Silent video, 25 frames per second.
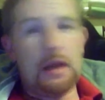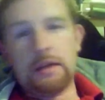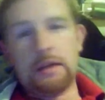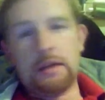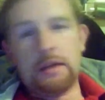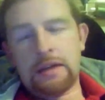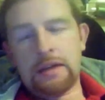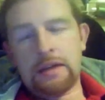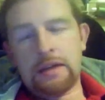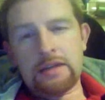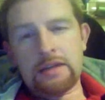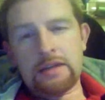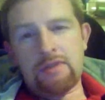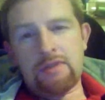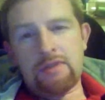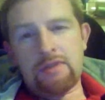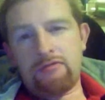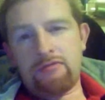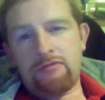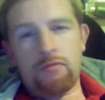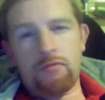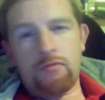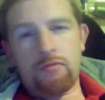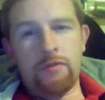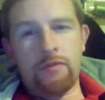Tonight's
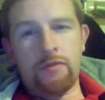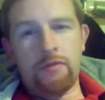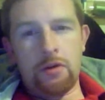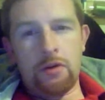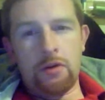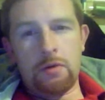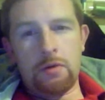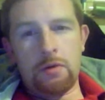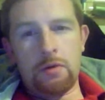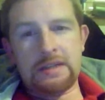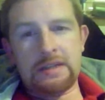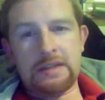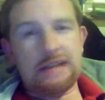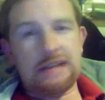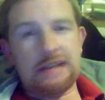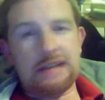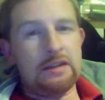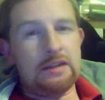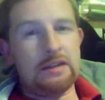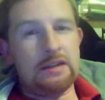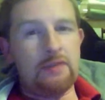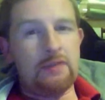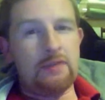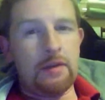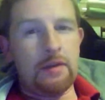Retro Review is
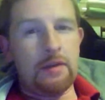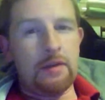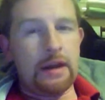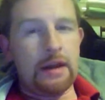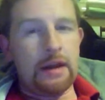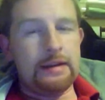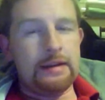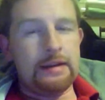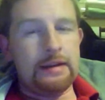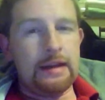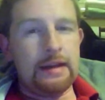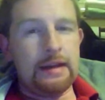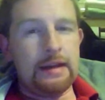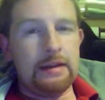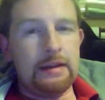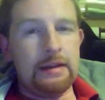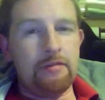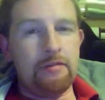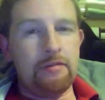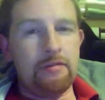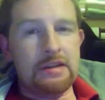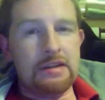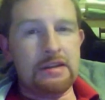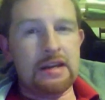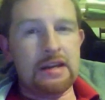centered around the
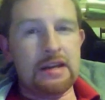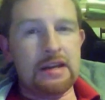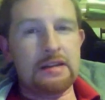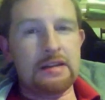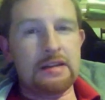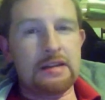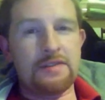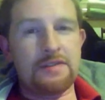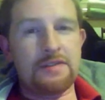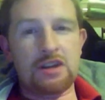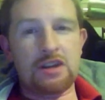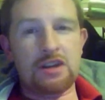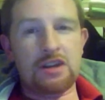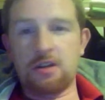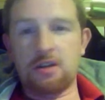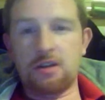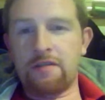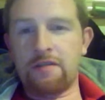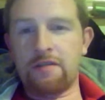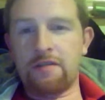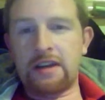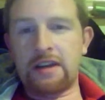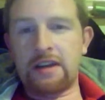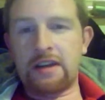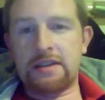1983 science fiction
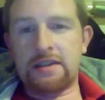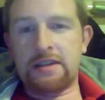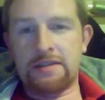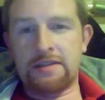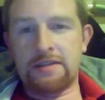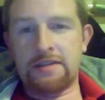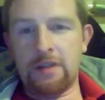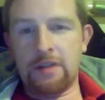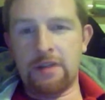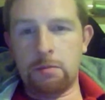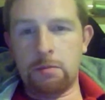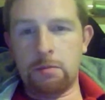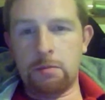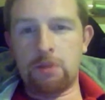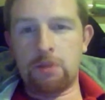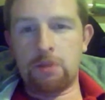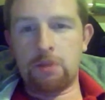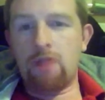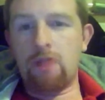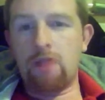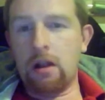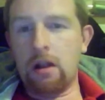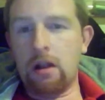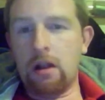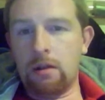fantasy film
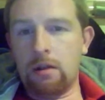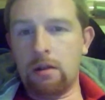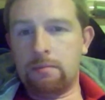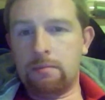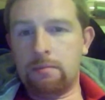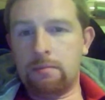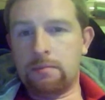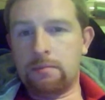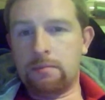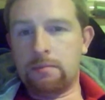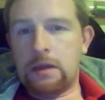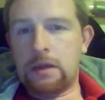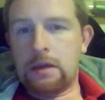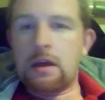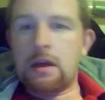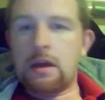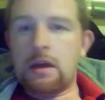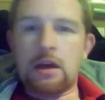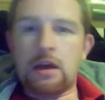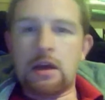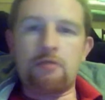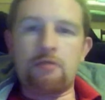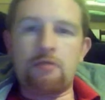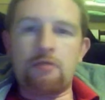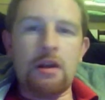Krull.
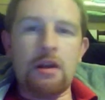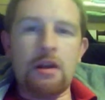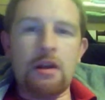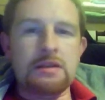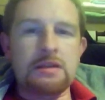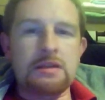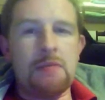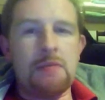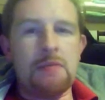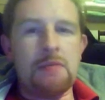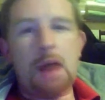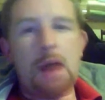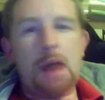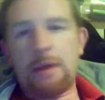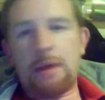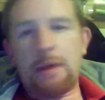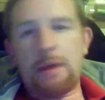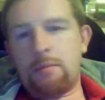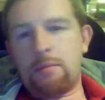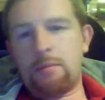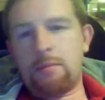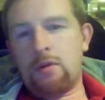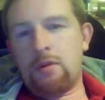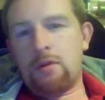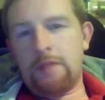Krull is a
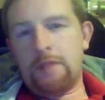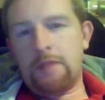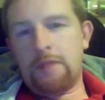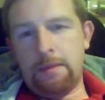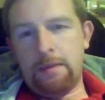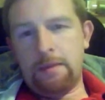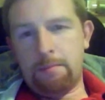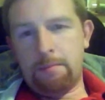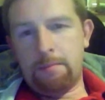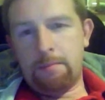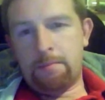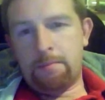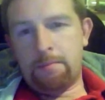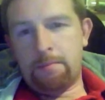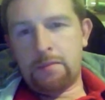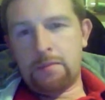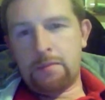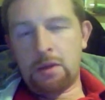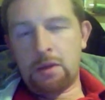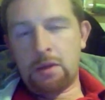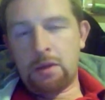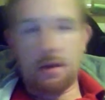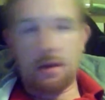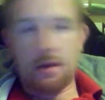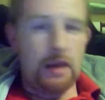Marmite movie.
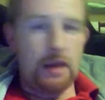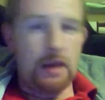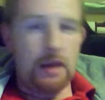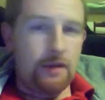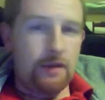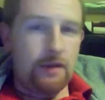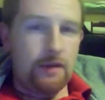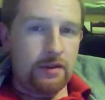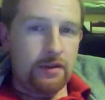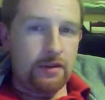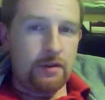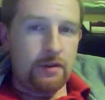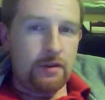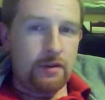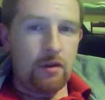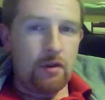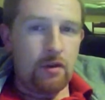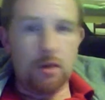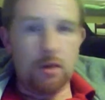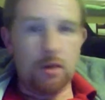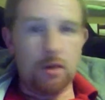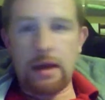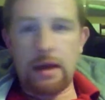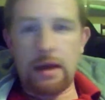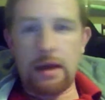You either love it or
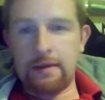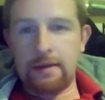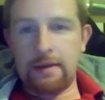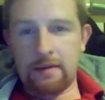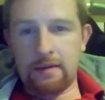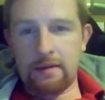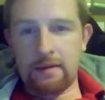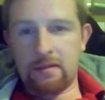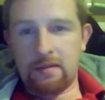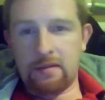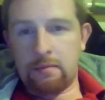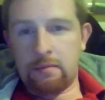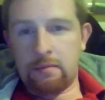you hate it.